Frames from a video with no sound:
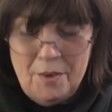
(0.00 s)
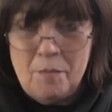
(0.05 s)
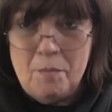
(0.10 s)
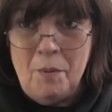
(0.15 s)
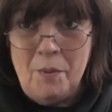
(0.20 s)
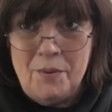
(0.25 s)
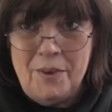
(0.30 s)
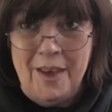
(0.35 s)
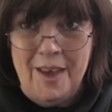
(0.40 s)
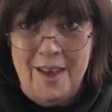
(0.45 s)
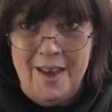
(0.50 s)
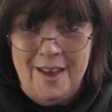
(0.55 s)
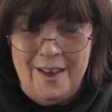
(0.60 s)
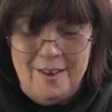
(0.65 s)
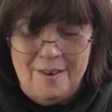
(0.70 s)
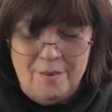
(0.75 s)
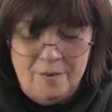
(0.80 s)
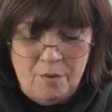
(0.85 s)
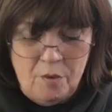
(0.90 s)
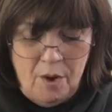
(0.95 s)
But yeah,
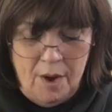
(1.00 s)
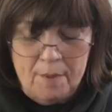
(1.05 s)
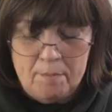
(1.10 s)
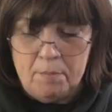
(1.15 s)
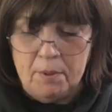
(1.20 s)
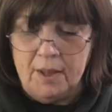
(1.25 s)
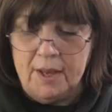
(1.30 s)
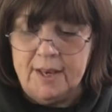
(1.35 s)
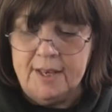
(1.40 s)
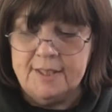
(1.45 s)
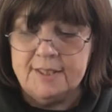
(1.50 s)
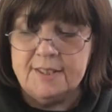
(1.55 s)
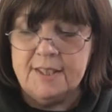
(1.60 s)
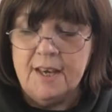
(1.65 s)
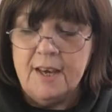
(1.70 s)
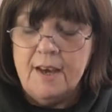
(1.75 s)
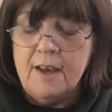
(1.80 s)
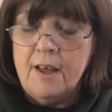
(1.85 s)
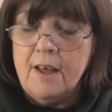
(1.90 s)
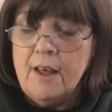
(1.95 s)
quite pleased.
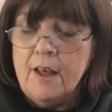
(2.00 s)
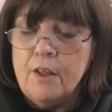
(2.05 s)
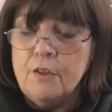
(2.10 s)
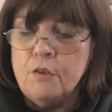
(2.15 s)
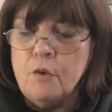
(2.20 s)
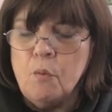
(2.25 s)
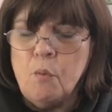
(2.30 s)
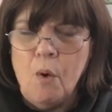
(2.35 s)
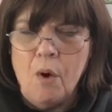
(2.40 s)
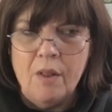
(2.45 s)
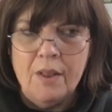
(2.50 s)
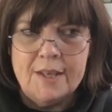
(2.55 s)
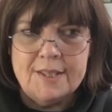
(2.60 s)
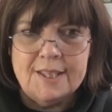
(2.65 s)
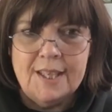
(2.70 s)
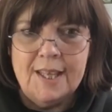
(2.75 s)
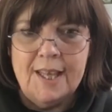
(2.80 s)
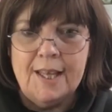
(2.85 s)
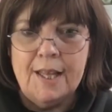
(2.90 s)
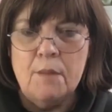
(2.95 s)
The wool is
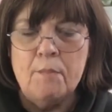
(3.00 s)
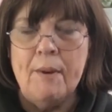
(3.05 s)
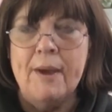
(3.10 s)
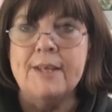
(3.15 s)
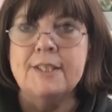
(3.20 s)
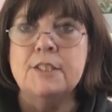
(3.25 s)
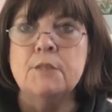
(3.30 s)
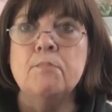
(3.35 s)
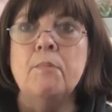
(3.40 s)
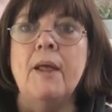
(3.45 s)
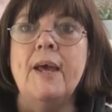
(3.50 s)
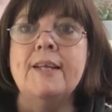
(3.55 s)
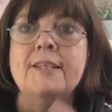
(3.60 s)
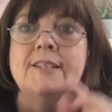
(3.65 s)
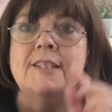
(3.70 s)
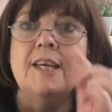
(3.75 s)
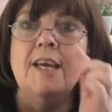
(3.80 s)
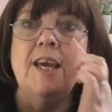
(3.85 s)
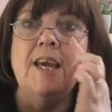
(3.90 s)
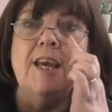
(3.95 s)
a little bit
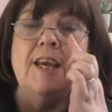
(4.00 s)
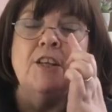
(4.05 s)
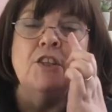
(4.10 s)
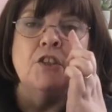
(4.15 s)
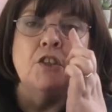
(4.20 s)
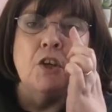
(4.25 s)
splitty